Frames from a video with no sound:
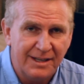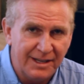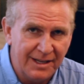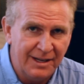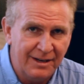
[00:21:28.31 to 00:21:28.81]

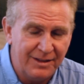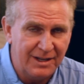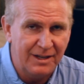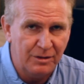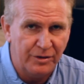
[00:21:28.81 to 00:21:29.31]
in the
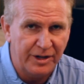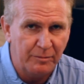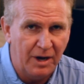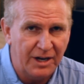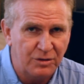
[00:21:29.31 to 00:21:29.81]

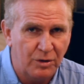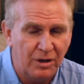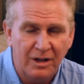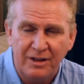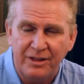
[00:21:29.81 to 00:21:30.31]
e-learning
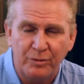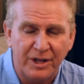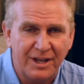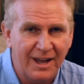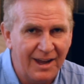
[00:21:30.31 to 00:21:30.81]
module that
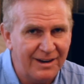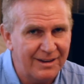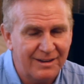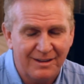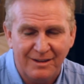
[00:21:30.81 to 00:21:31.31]
we can't